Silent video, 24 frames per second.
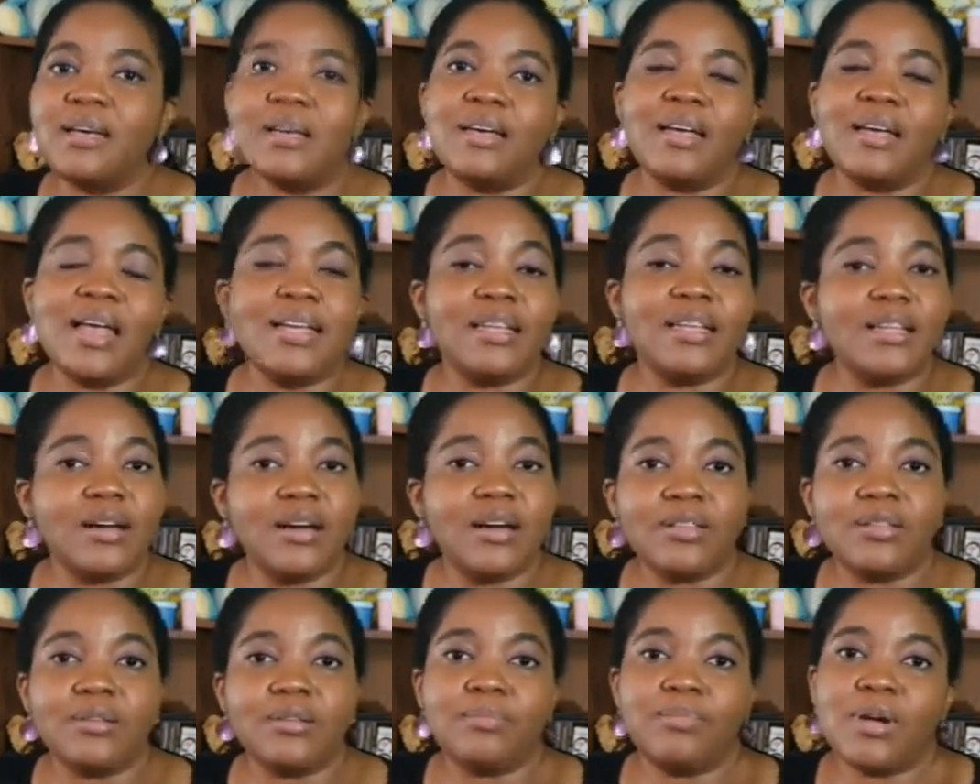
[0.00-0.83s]
Any
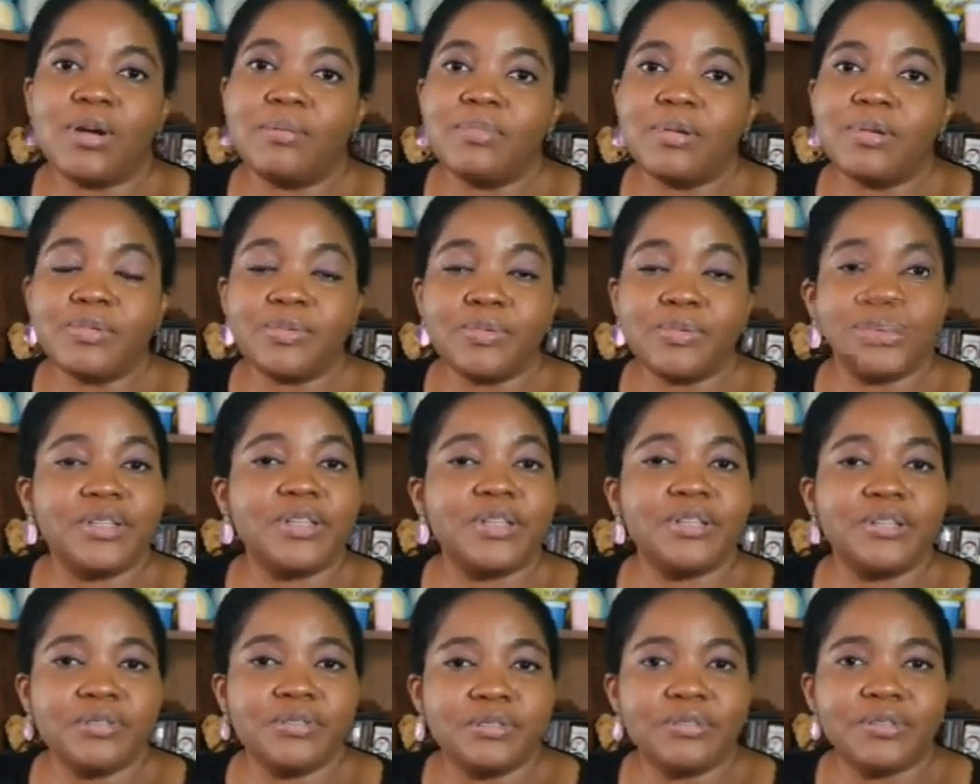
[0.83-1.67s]
other problems with the
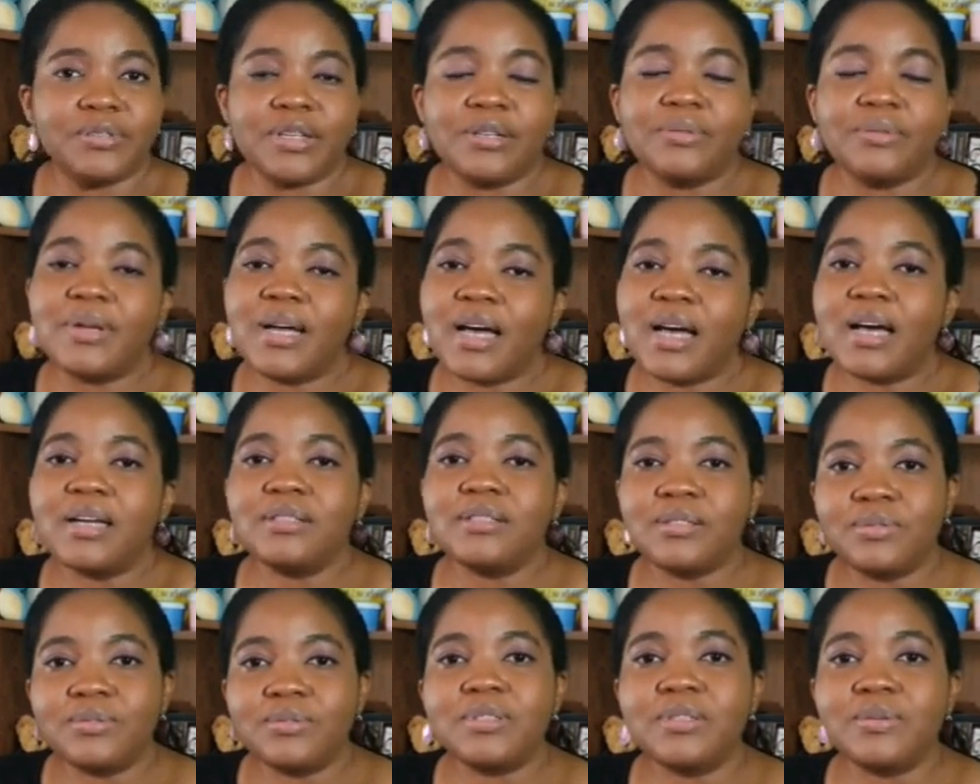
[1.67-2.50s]
urine? We ask
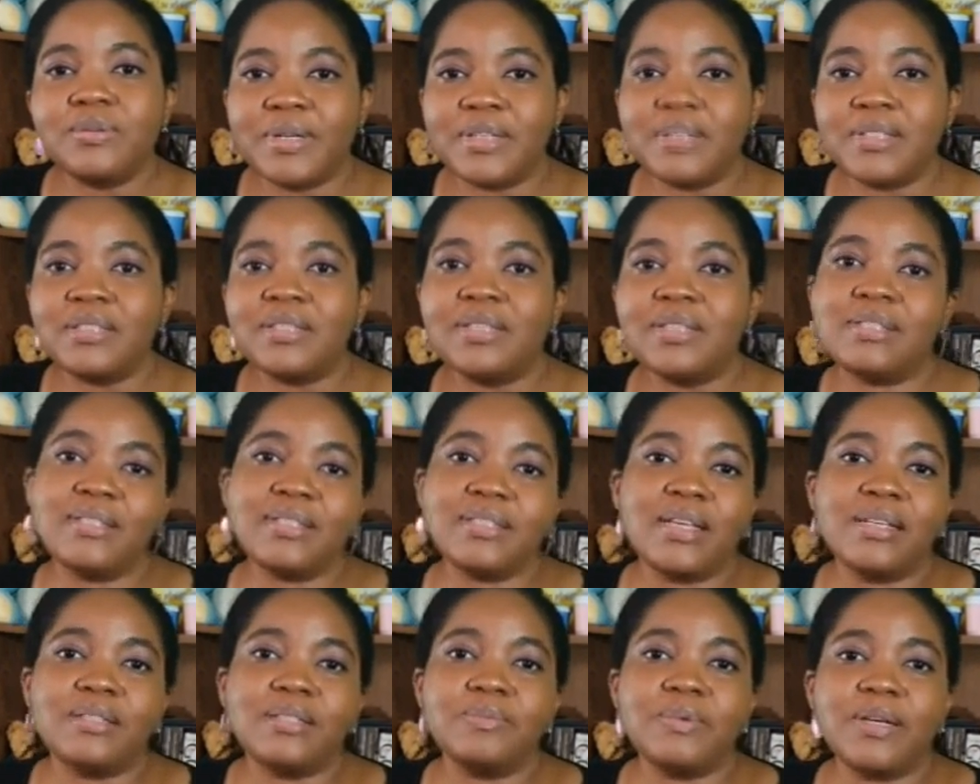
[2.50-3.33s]
those questions
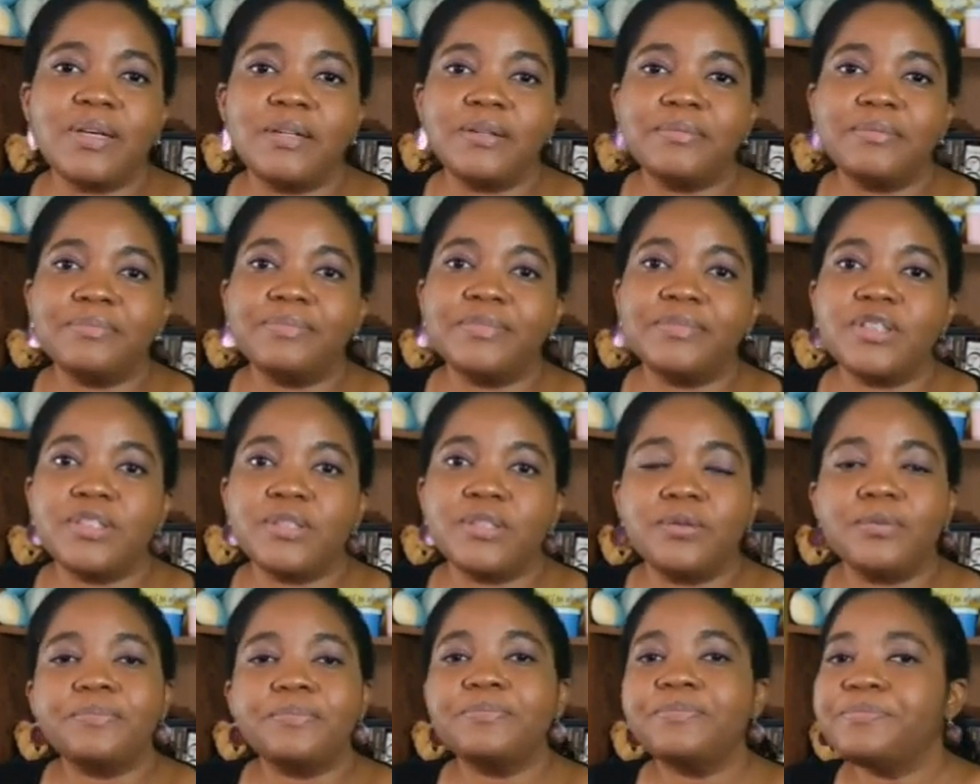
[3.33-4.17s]
as well.
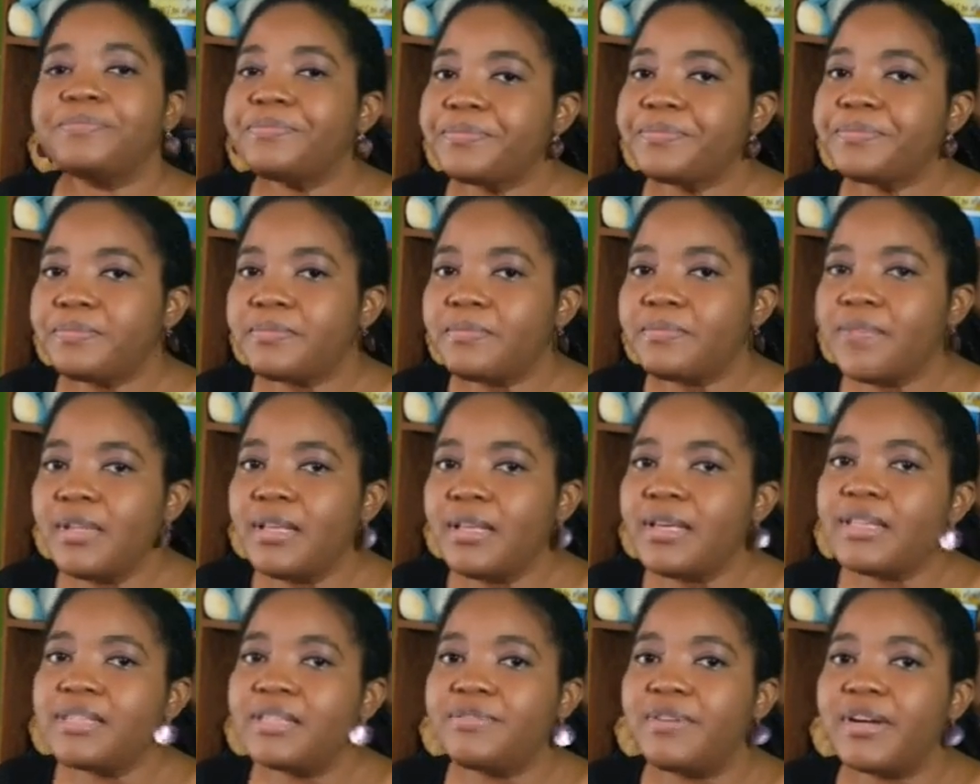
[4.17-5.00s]
So
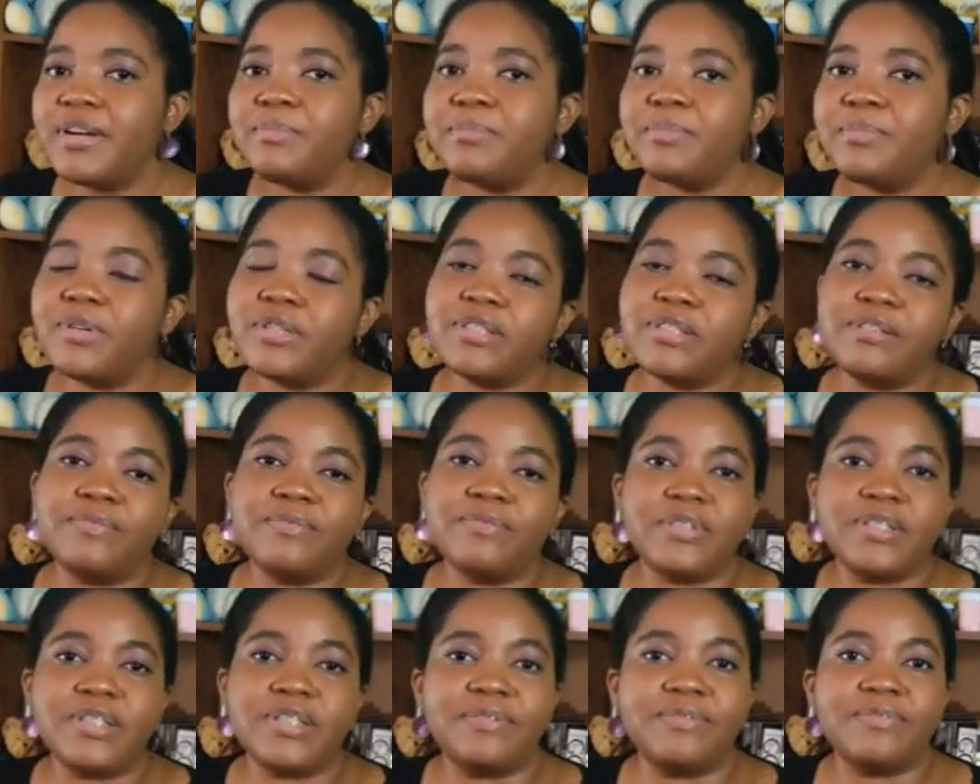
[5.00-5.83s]
it's very important for
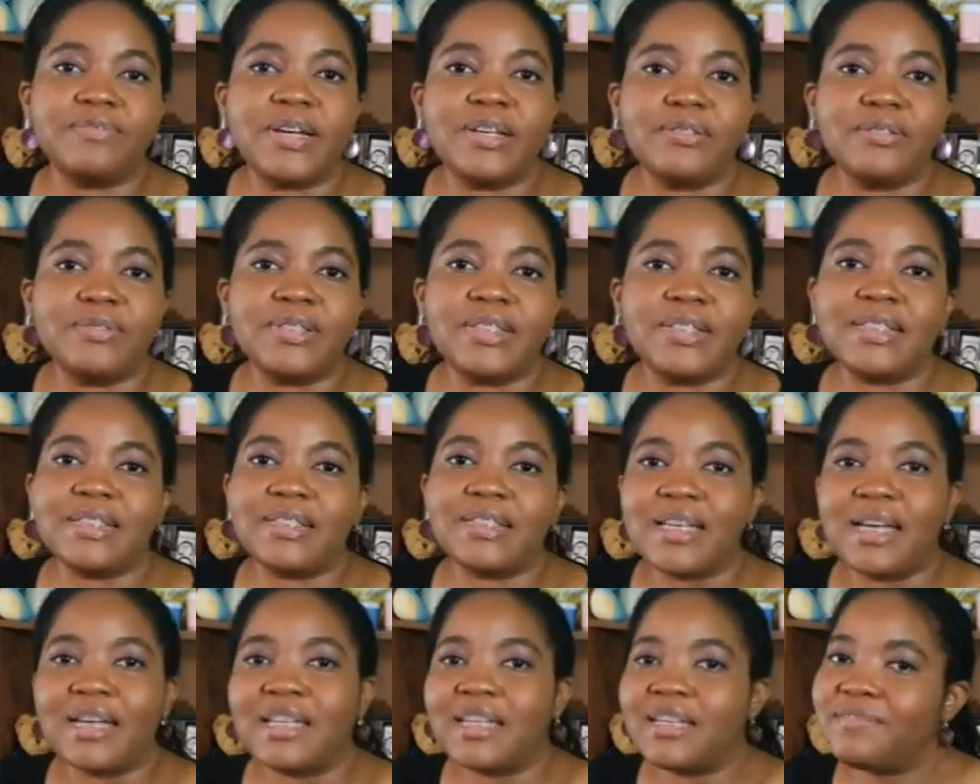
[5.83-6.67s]
us to find out
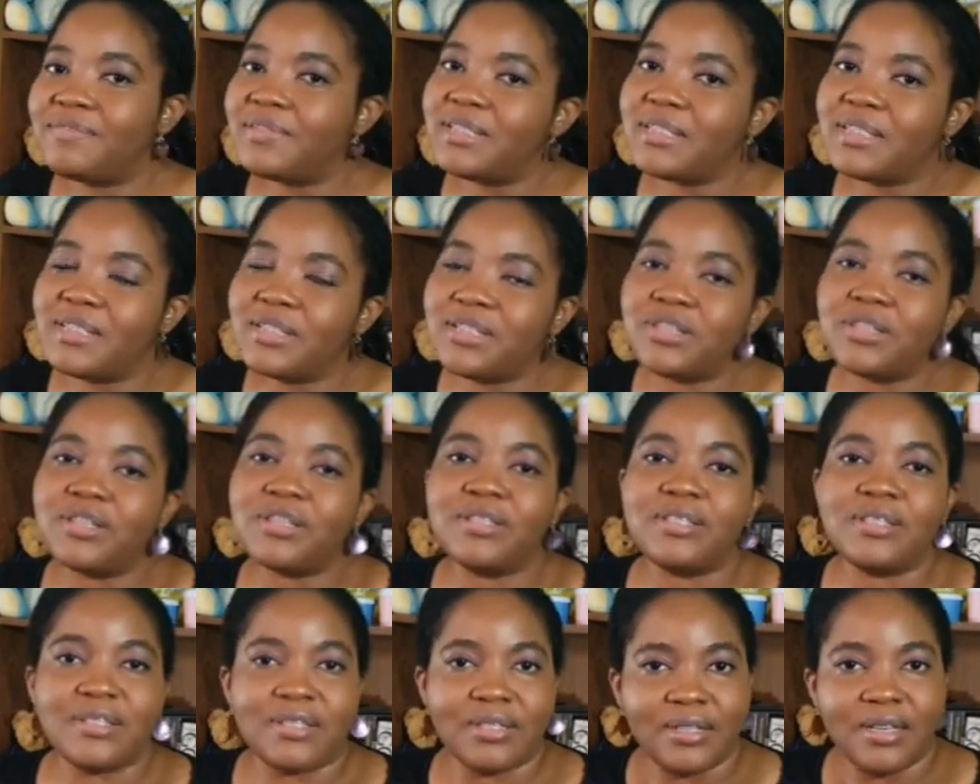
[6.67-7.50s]
exactly if this is
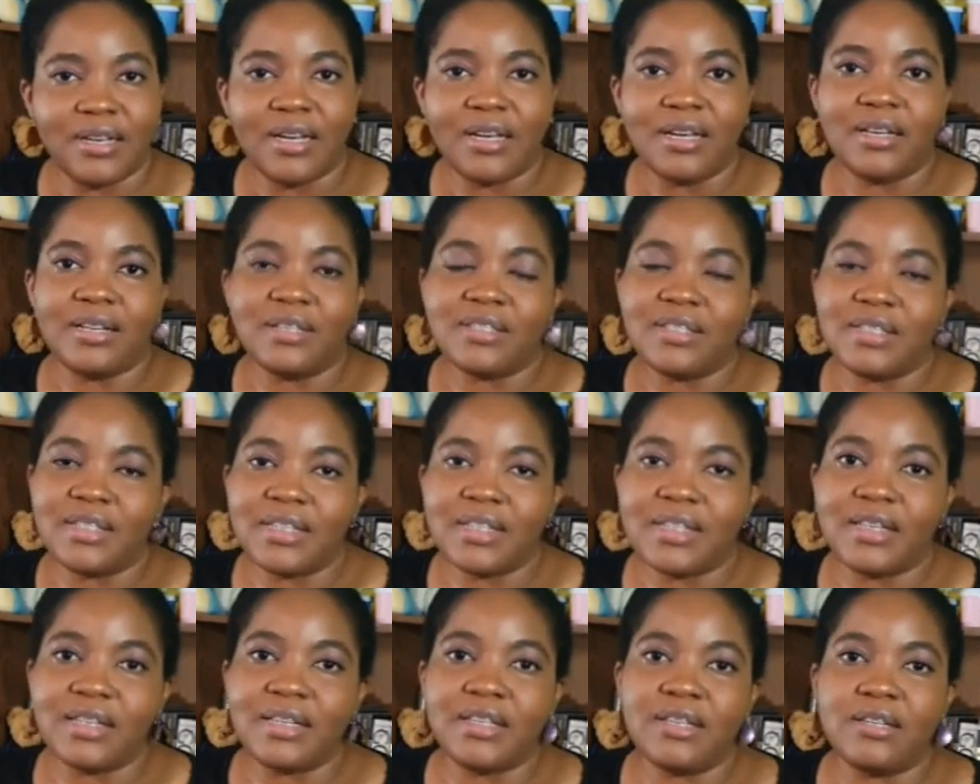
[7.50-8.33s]
just
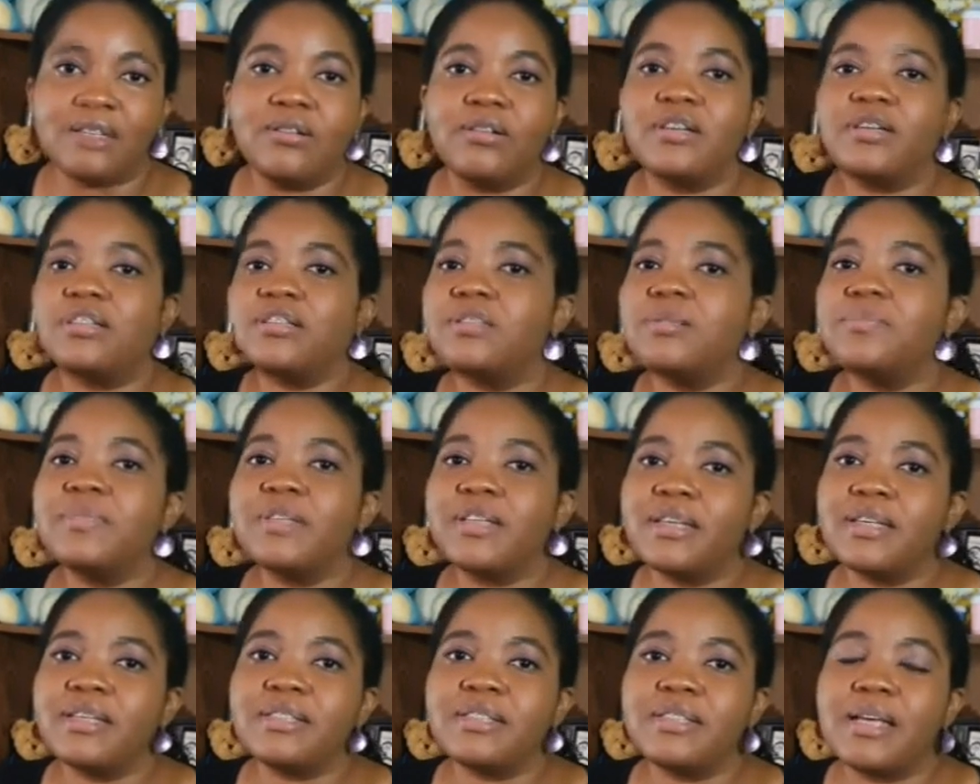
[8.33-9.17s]
GE or something
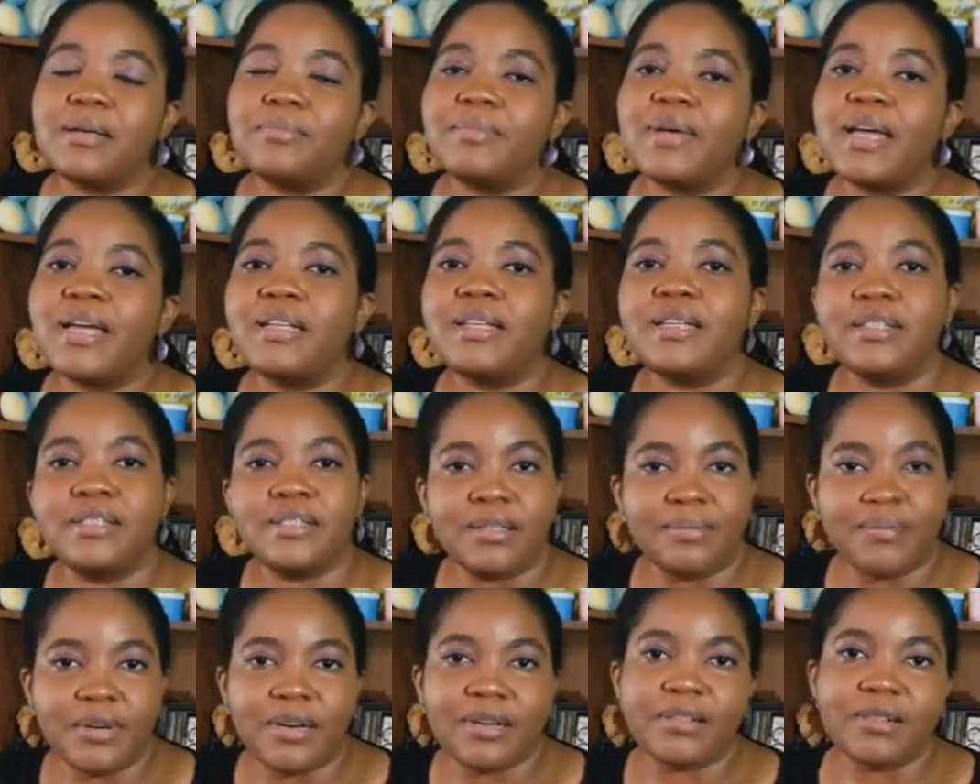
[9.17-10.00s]
else that might need
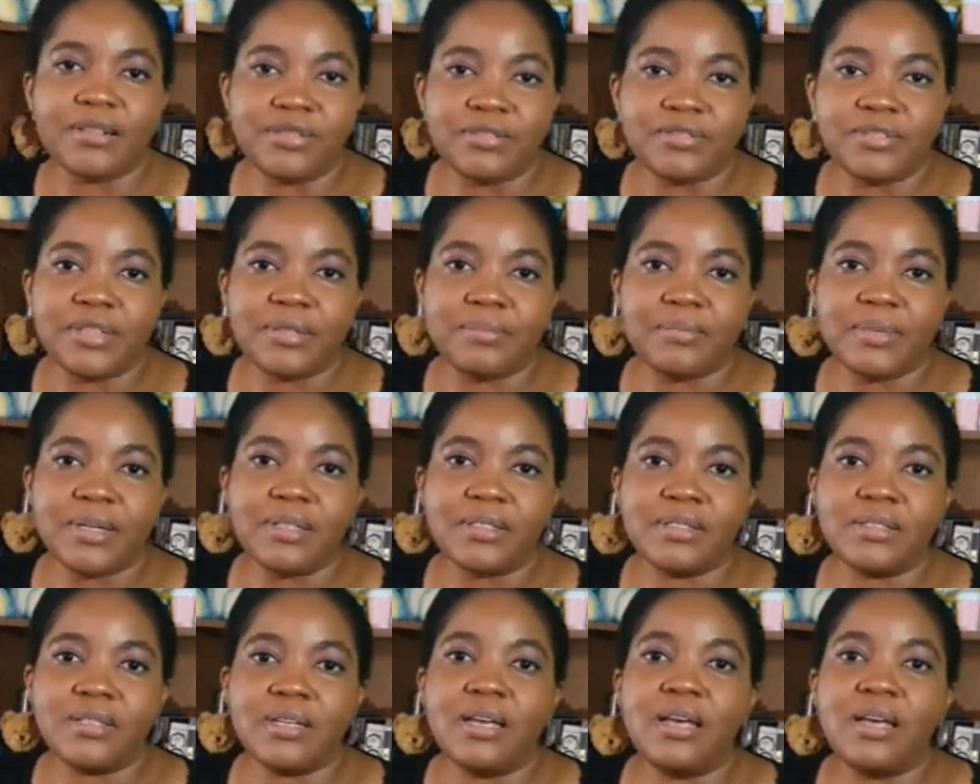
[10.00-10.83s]
some other treatment.